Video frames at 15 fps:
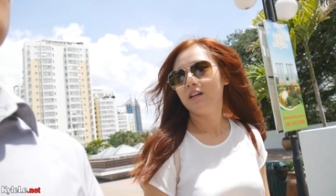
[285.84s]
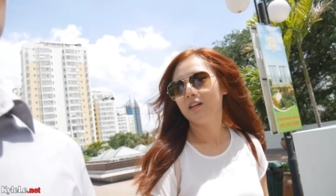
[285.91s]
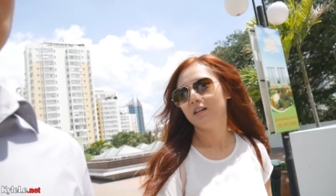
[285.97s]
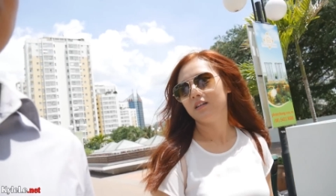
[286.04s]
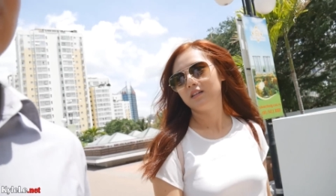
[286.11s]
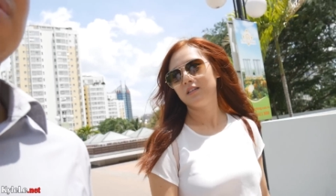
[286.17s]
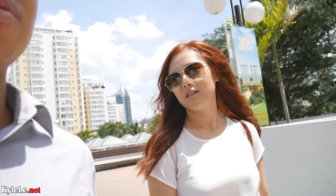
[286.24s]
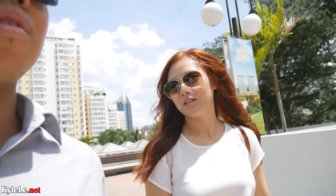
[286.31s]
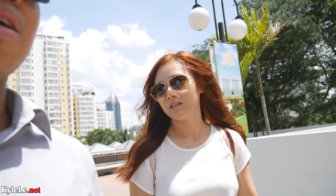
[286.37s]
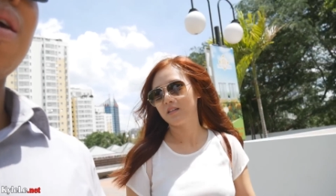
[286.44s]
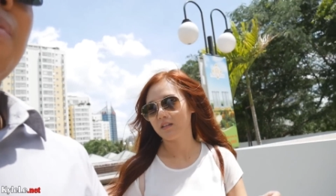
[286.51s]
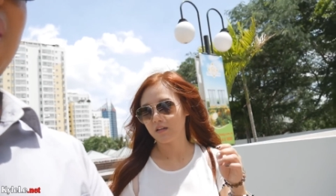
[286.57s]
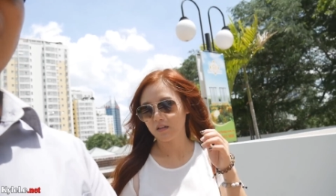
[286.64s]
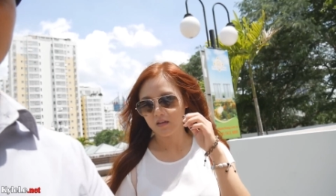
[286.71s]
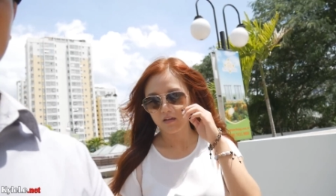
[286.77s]
you're gonna eat when you
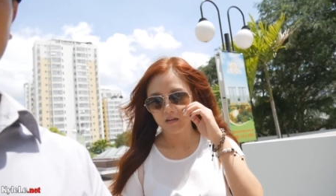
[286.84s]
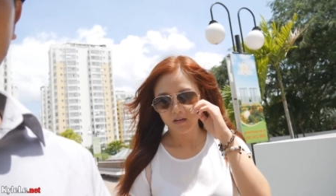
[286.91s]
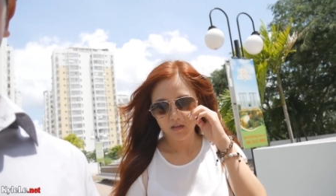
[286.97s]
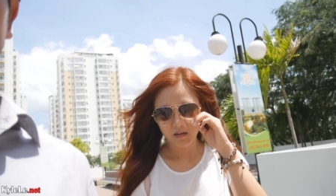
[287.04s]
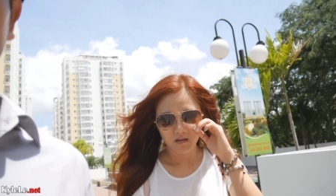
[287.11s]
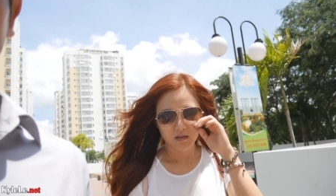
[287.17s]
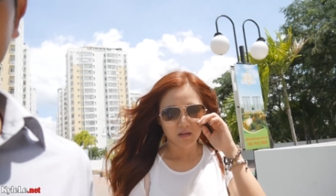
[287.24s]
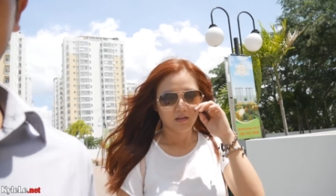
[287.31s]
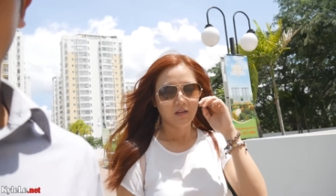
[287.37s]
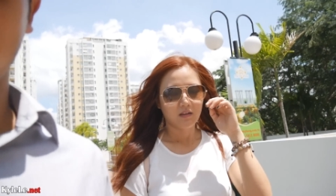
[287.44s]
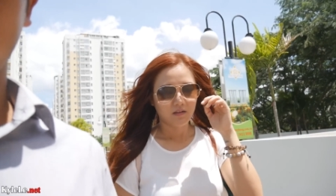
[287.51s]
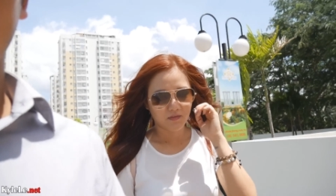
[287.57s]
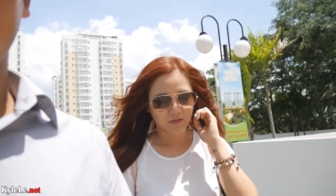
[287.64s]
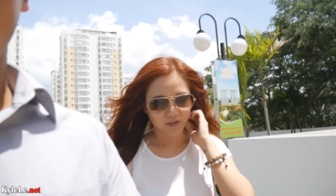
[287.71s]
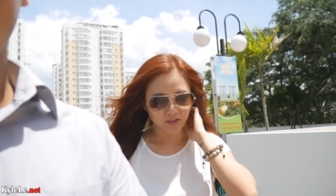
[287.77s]
get back?
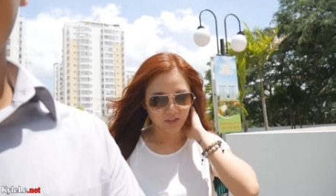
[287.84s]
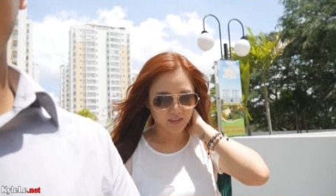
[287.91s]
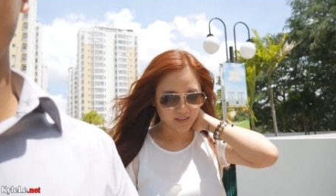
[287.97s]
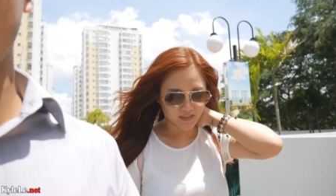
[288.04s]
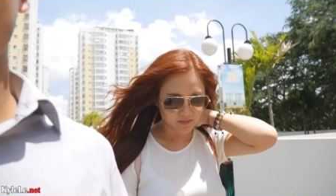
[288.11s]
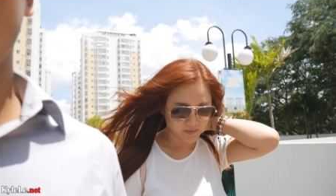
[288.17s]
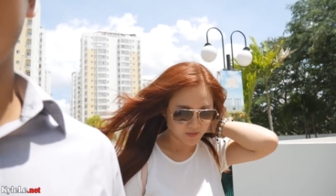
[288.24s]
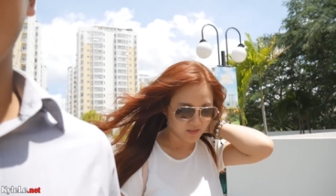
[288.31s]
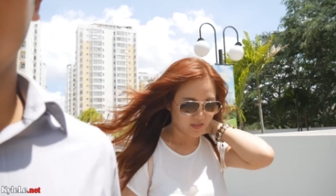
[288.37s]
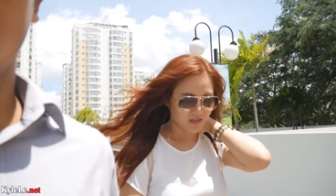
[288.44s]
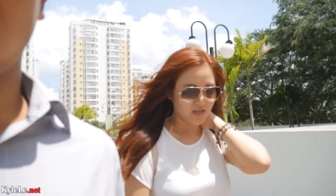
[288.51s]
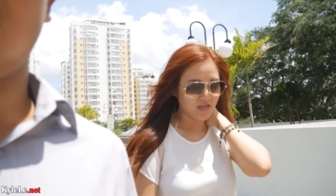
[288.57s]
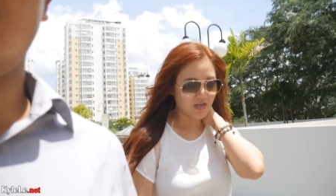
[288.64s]
First thing I'm gonna